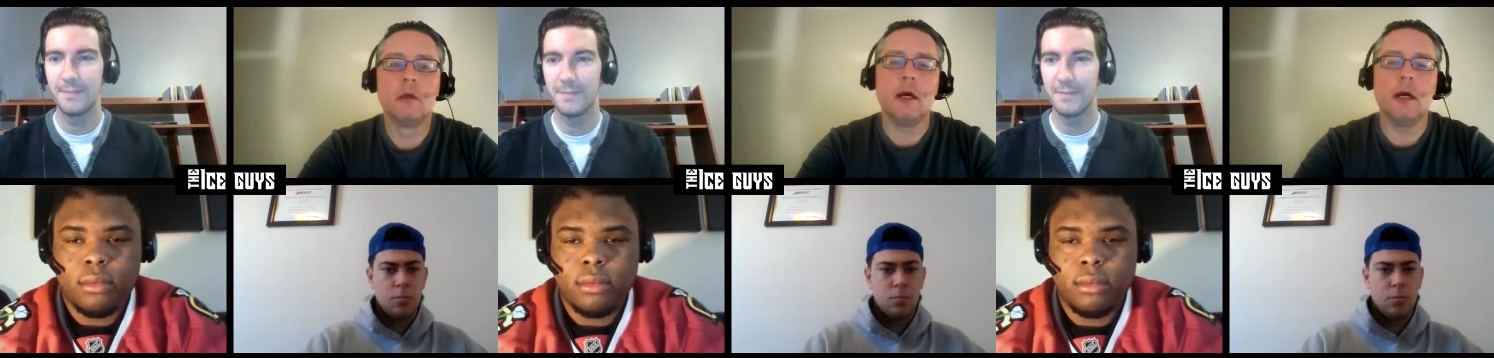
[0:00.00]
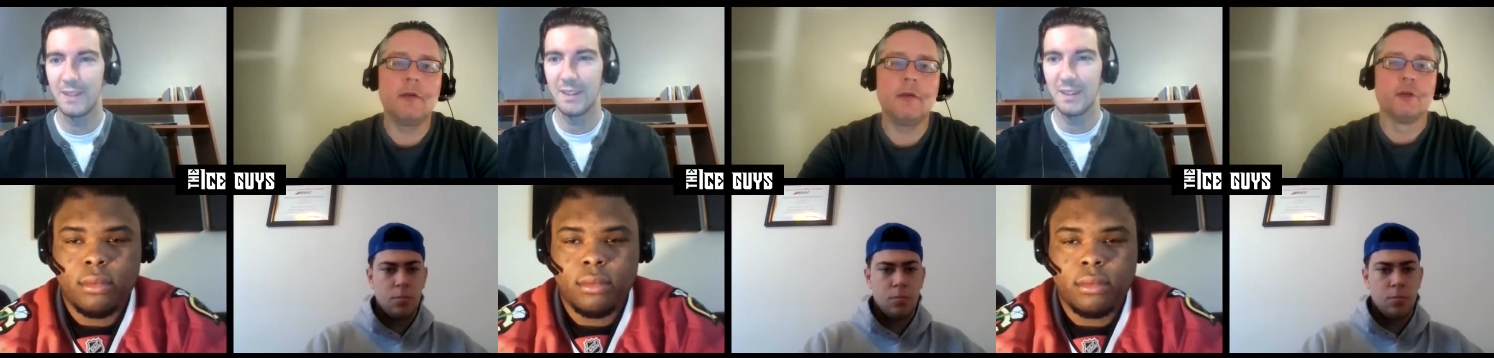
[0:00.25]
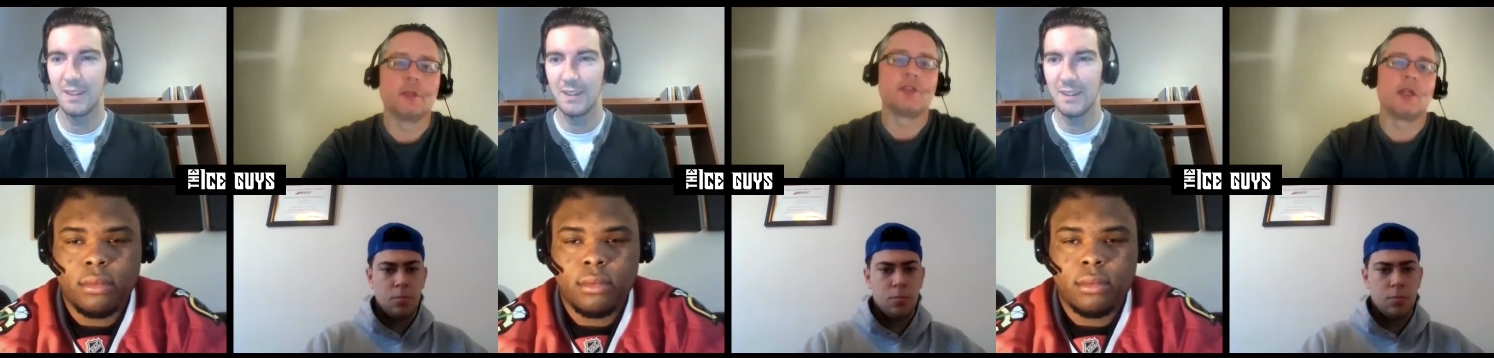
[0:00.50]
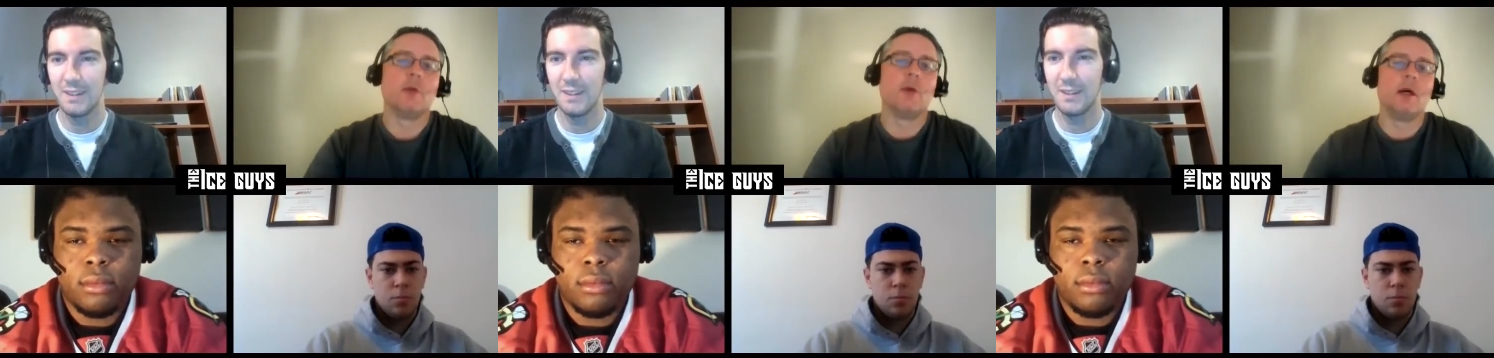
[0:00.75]
Speaker 1: Yeah, I feel the
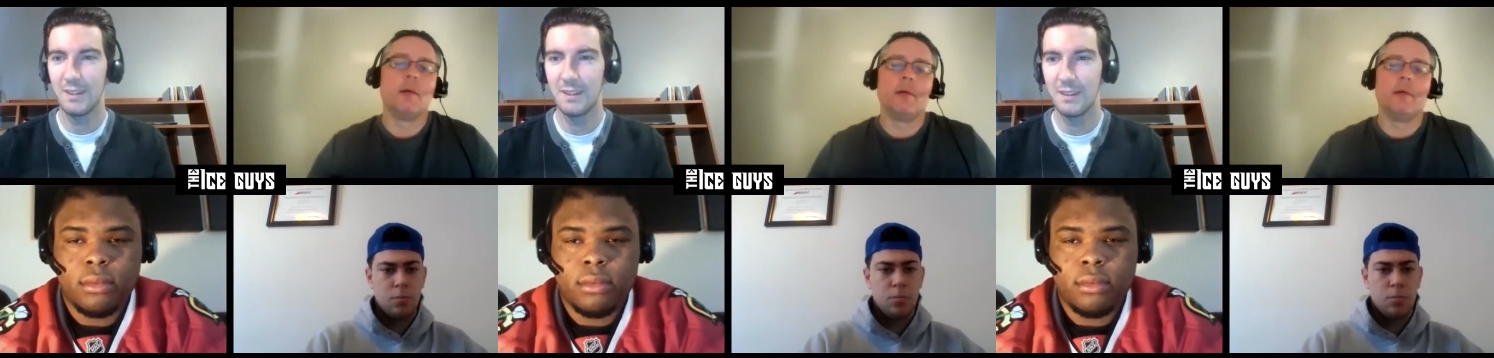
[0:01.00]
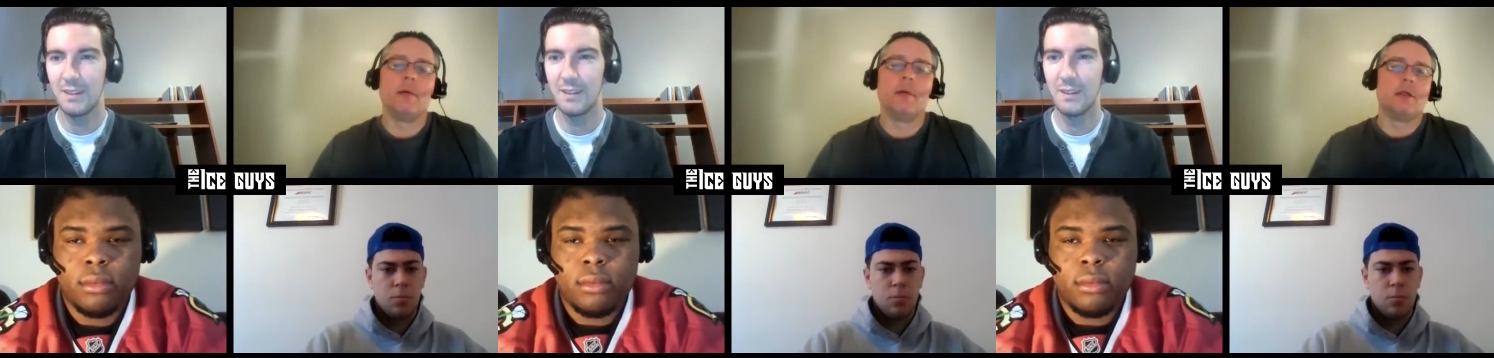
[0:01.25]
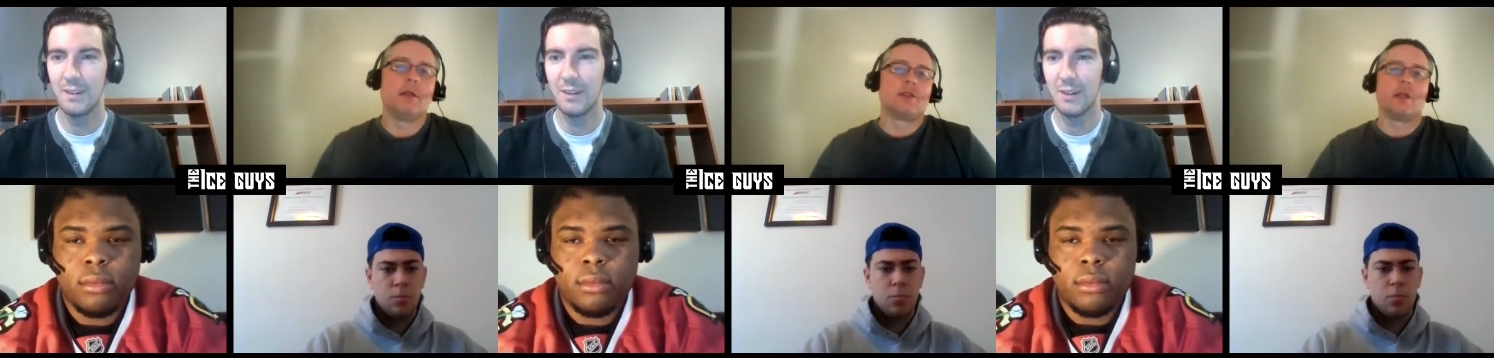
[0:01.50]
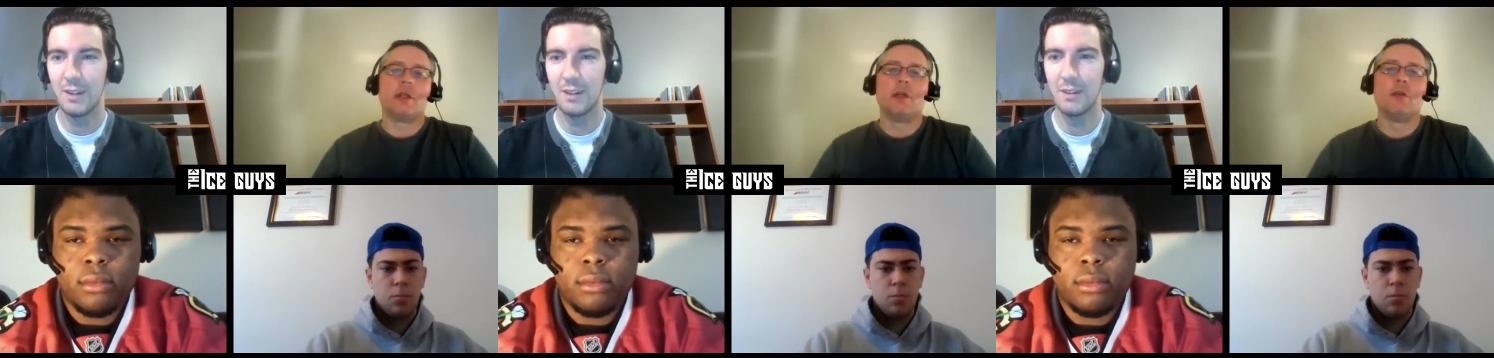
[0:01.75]
same way. I mean, it's
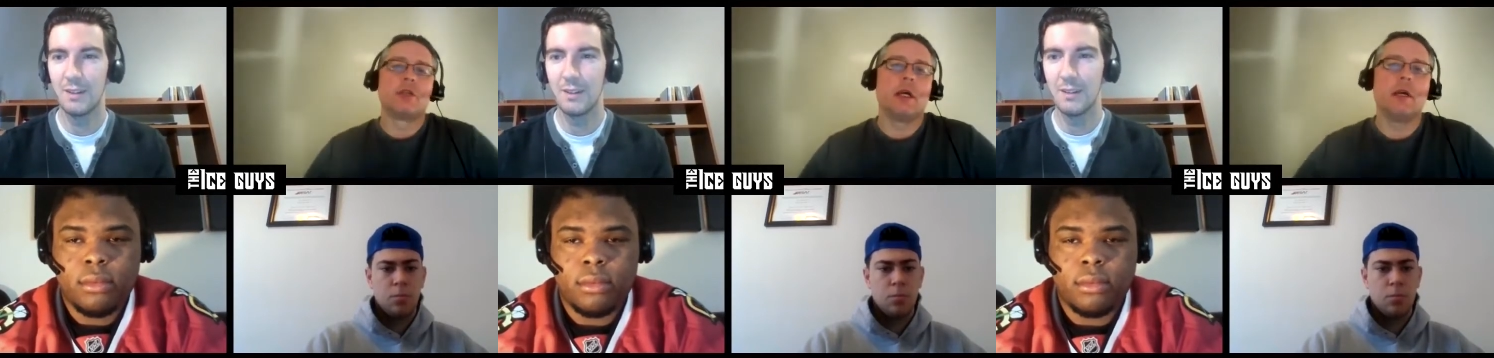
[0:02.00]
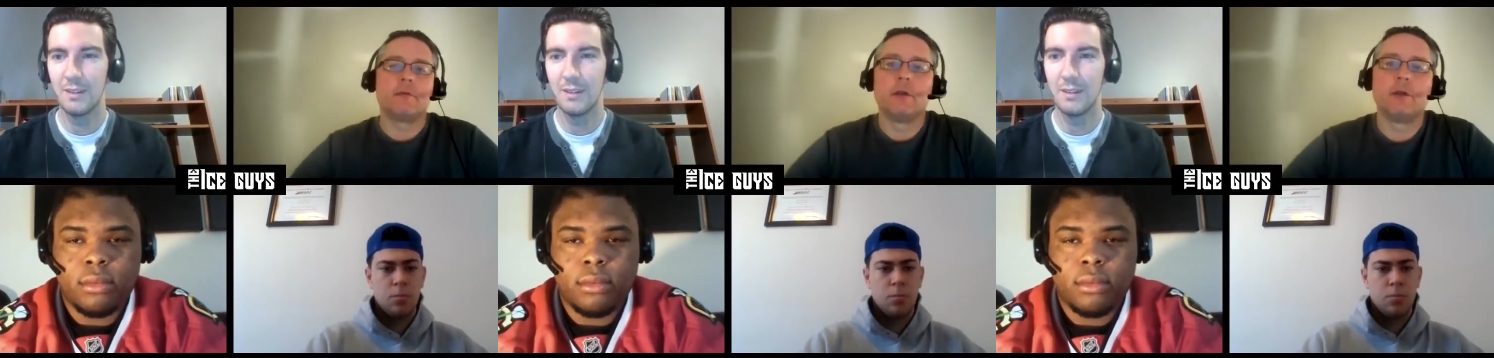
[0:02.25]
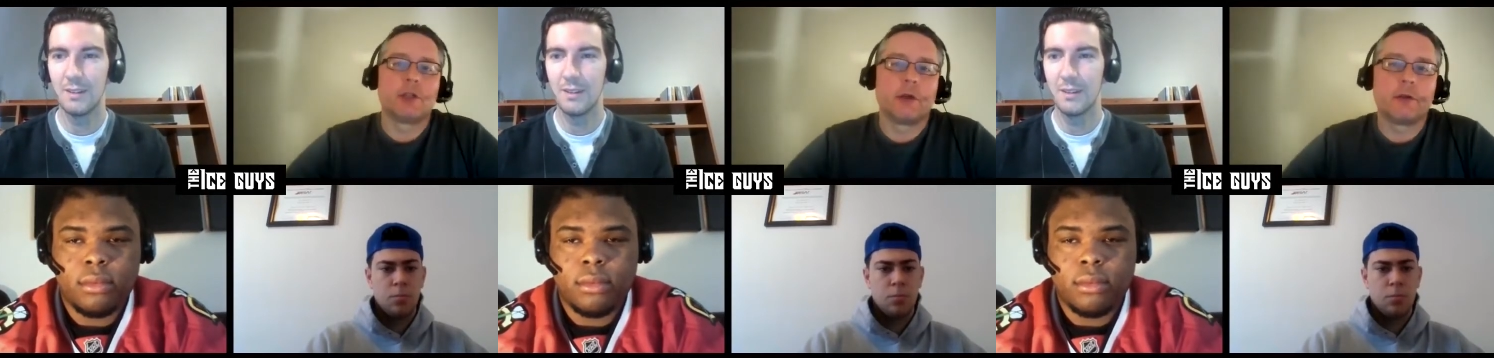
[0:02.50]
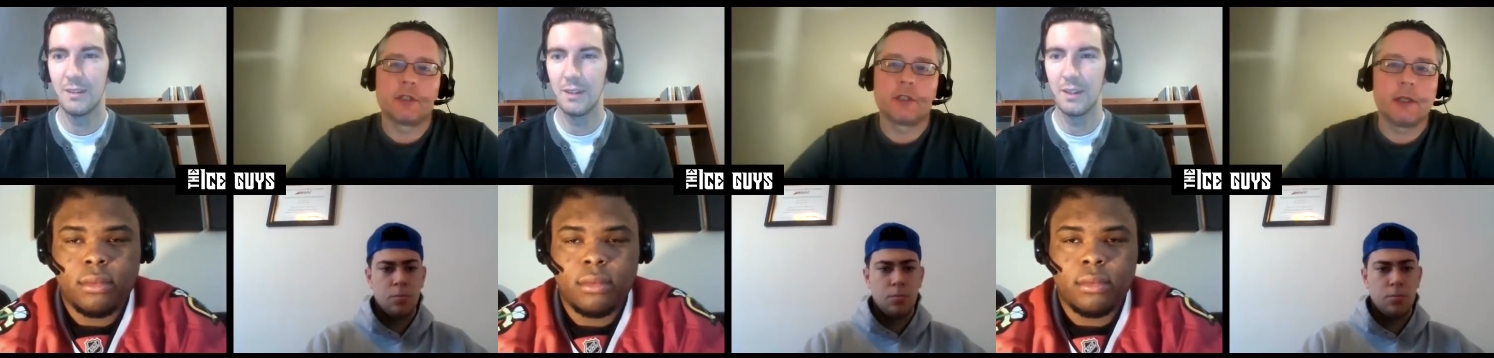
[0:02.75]
a huge game for New
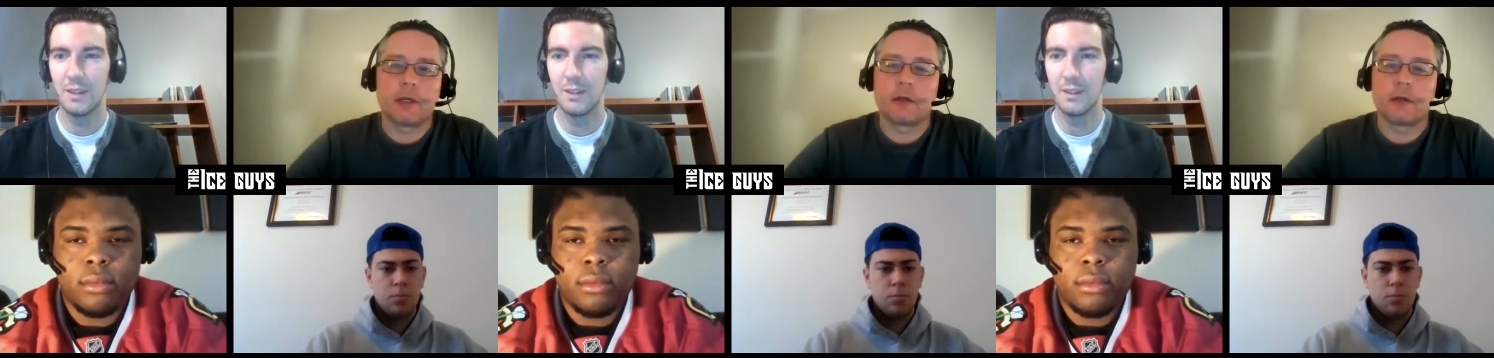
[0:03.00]
Jersey.